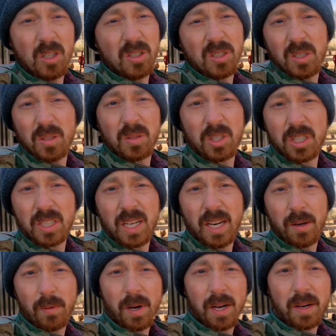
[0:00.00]
Also, just
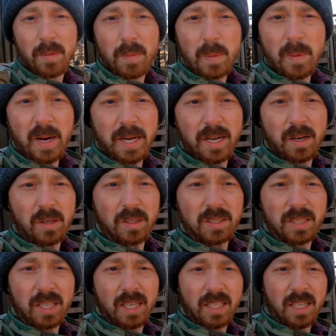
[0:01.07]
kind of random, you might
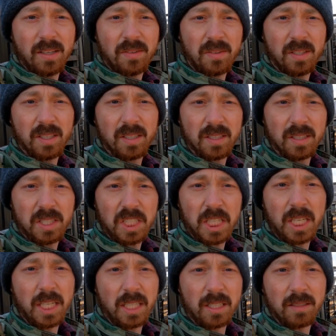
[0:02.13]
notice that I left the
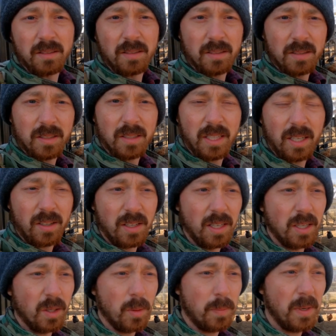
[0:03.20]
chicken
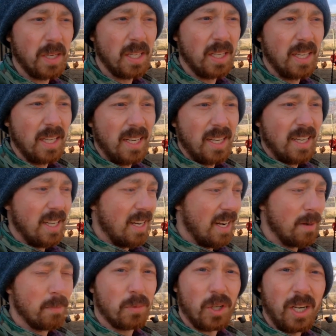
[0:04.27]
area open.
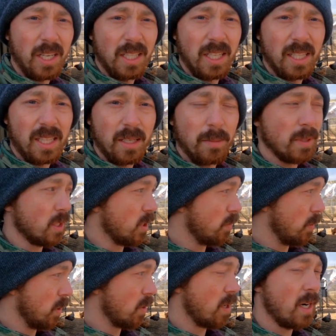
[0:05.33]
I'm trying to let them
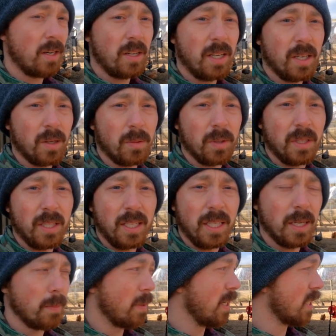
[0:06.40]
explore out here with
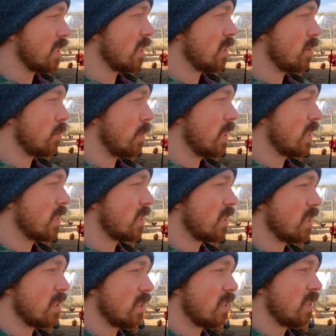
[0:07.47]
the pigs a little bit
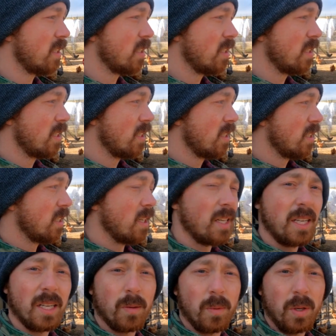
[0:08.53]
to,
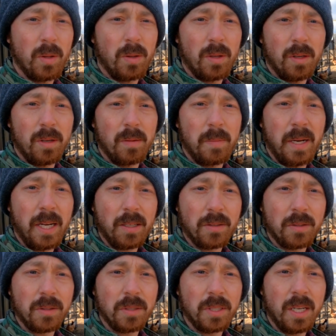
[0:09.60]
both peck
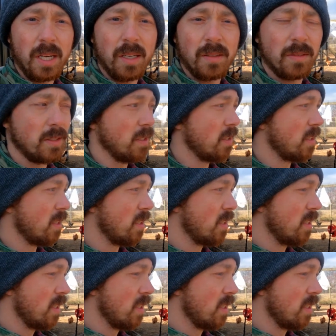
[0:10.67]
through stuff and,